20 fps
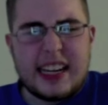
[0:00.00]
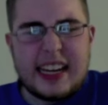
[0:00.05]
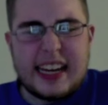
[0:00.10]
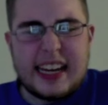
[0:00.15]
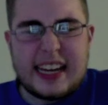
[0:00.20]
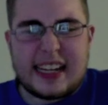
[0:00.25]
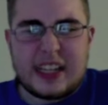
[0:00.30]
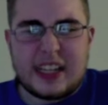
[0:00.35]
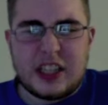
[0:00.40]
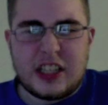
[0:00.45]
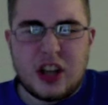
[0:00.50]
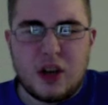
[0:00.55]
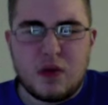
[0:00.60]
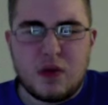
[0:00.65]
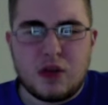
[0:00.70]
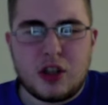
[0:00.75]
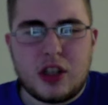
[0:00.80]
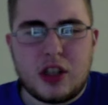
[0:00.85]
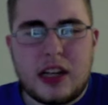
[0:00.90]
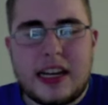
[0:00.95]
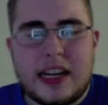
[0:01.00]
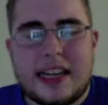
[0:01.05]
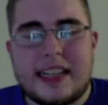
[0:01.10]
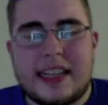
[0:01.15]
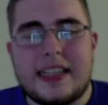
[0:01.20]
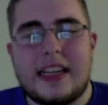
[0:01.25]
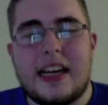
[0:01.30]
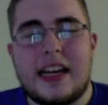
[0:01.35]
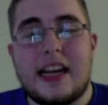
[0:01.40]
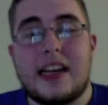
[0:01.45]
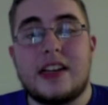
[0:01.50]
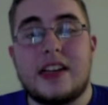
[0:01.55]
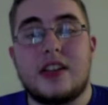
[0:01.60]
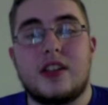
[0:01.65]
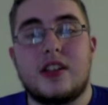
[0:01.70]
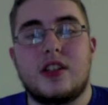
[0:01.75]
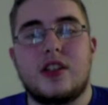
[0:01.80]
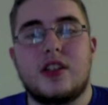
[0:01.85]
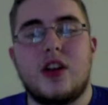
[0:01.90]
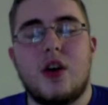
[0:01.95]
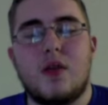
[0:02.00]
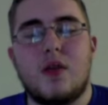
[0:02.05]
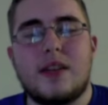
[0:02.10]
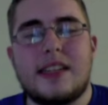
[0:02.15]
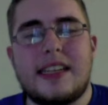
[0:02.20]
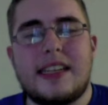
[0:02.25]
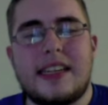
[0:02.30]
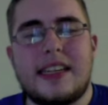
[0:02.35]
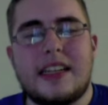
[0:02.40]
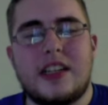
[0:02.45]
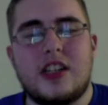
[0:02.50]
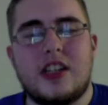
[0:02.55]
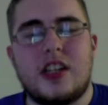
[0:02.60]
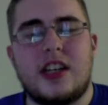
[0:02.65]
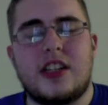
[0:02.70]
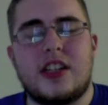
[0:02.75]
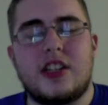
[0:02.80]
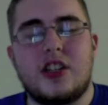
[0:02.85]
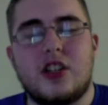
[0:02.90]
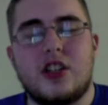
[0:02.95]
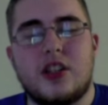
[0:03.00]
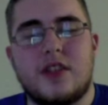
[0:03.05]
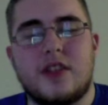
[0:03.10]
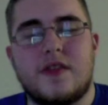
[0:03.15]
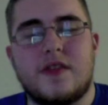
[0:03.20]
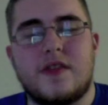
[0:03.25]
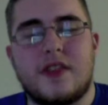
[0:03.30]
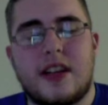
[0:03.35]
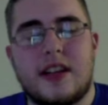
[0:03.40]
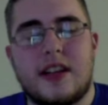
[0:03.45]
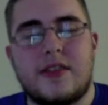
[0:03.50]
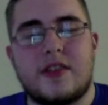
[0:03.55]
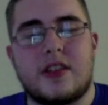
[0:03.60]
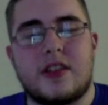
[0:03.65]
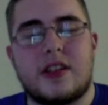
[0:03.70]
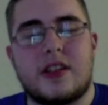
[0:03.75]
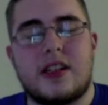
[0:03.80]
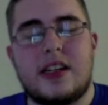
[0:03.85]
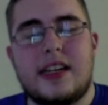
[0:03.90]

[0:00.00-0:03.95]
and you don't get as good a flavor